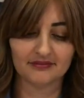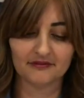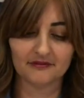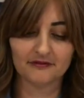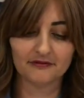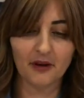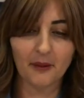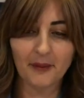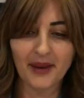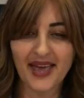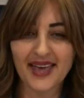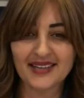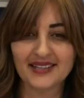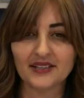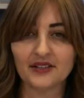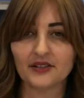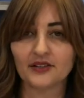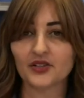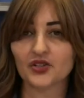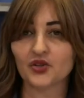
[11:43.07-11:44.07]
from
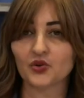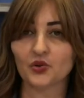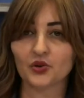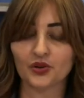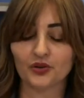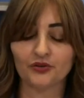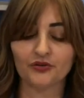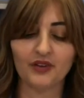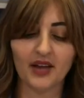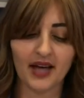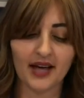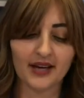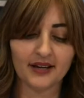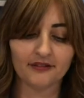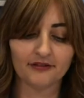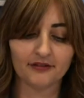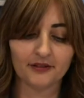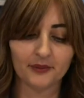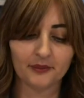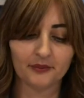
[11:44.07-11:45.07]
any sort of
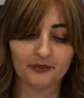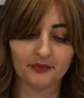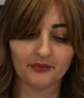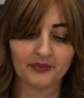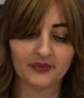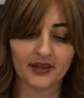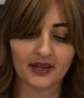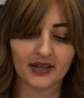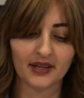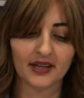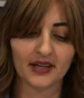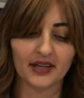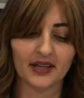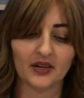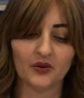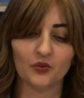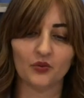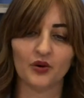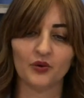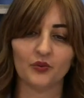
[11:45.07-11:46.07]
life.
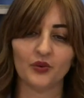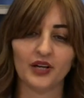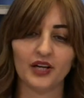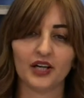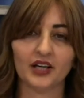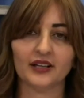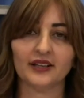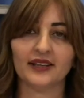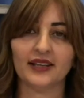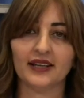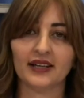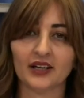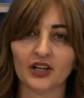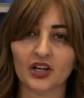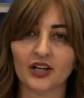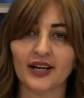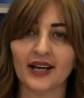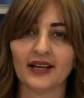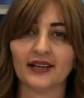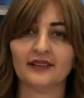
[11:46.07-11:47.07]
When they
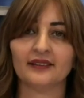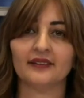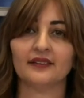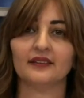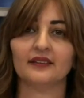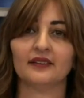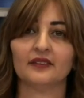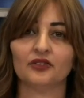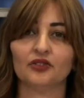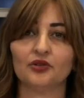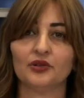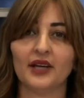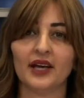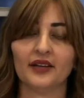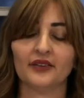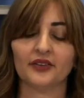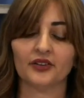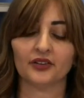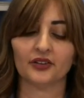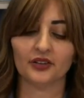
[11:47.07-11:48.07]
connecting
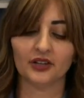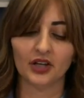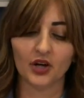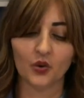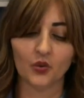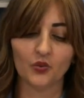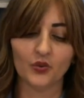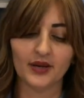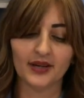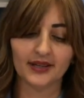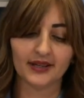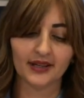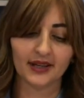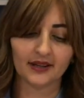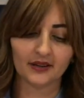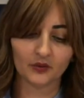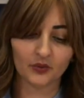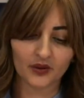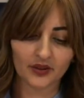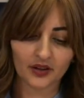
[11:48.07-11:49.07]
together, we
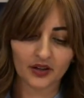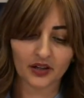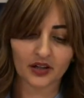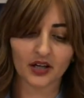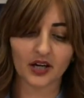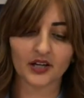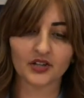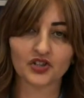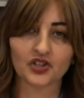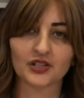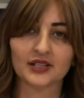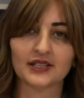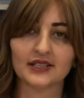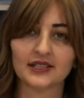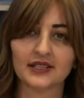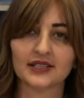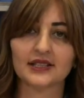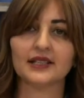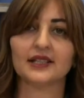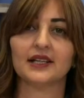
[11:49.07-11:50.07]
can, with our
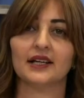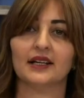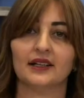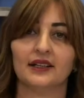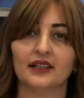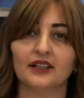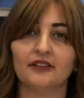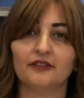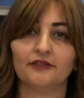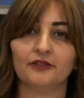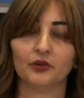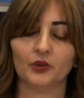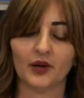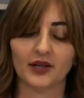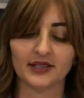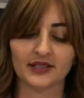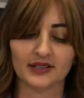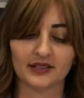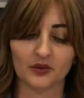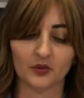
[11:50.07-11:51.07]
consciousness,
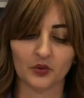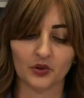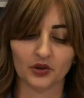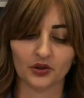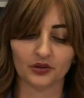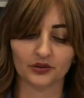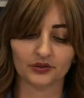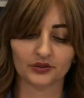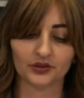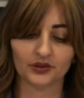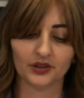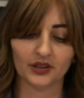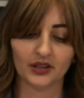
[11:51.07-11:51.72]
influence the world.